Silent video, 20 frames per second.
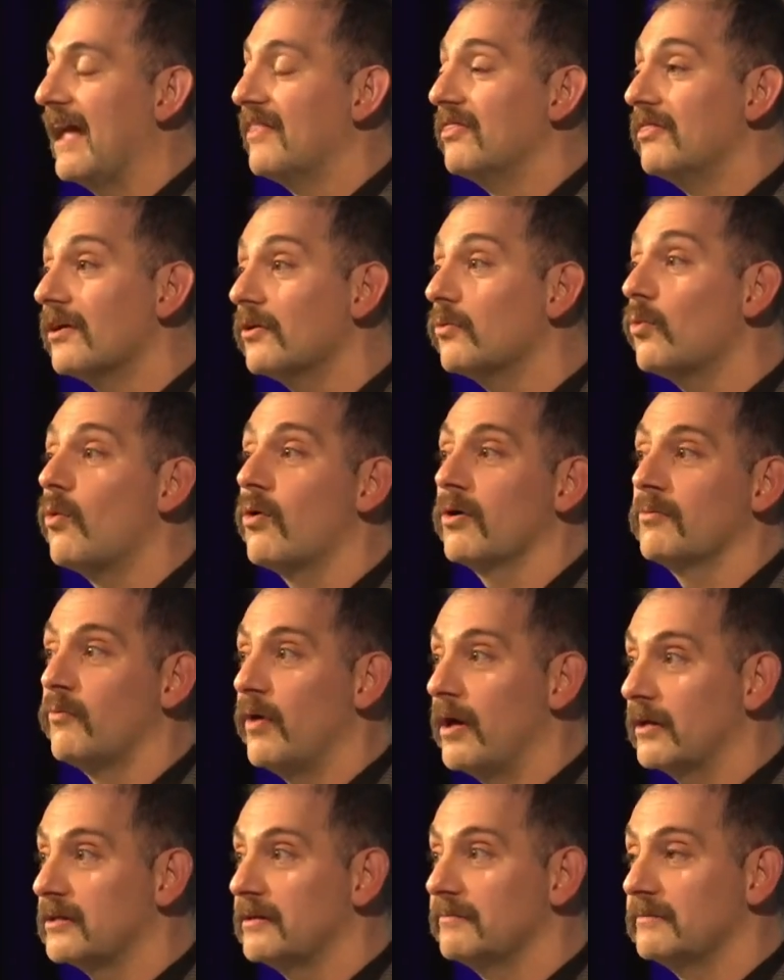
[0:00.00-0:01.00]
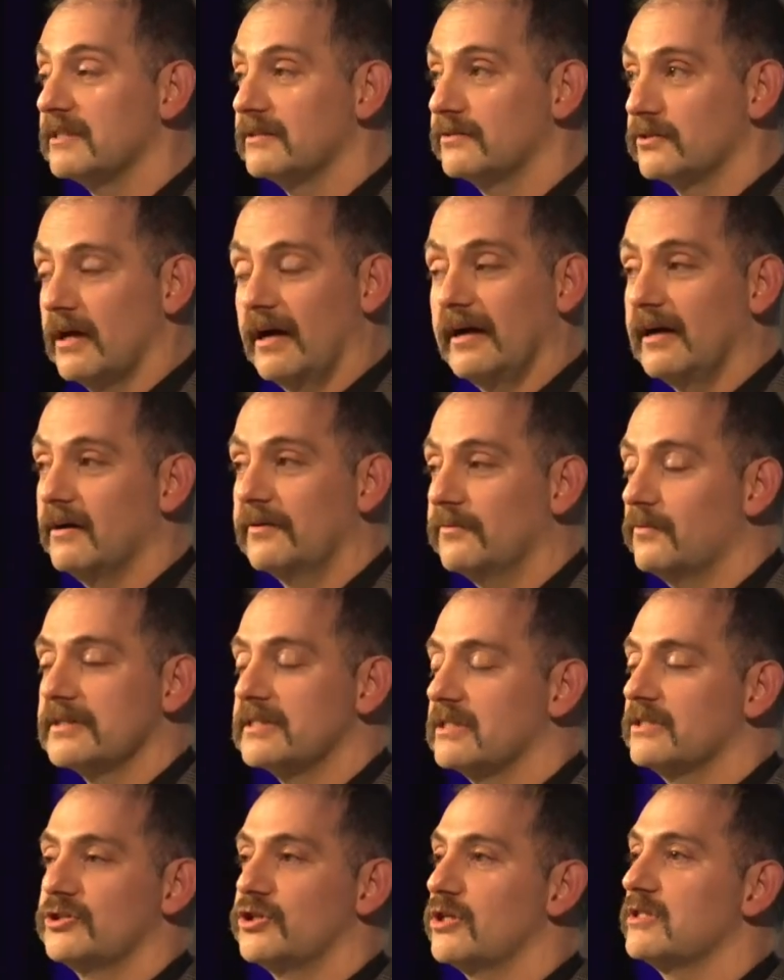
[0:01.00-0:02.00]
and their warm welcome
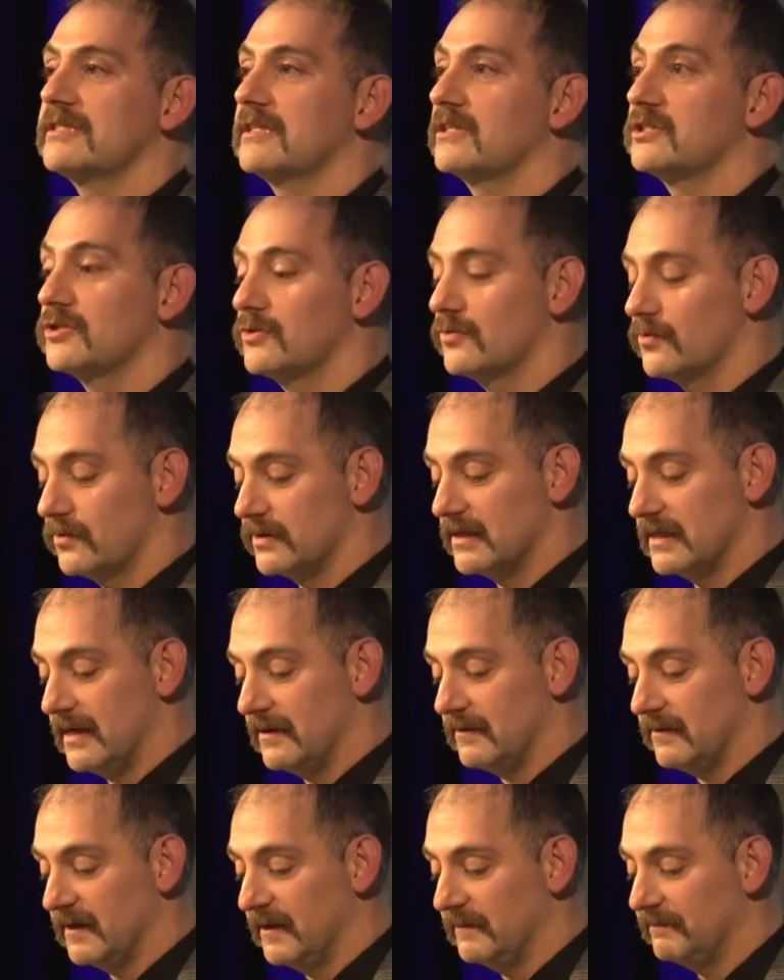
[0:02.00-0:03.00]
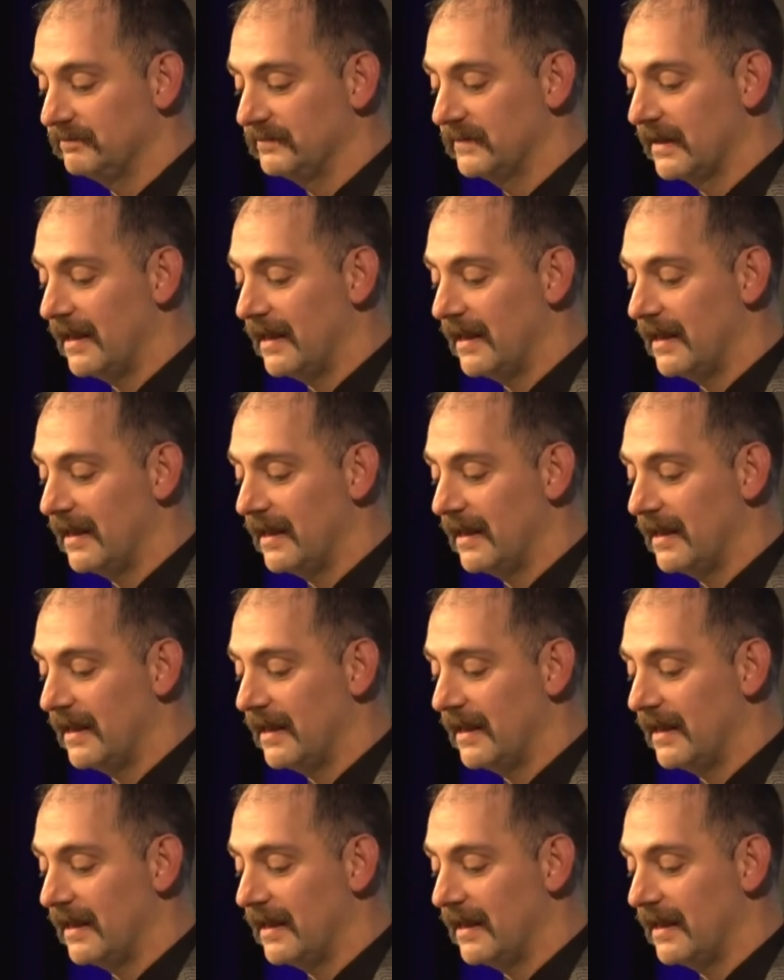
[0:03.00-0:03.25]
was just extraordinary.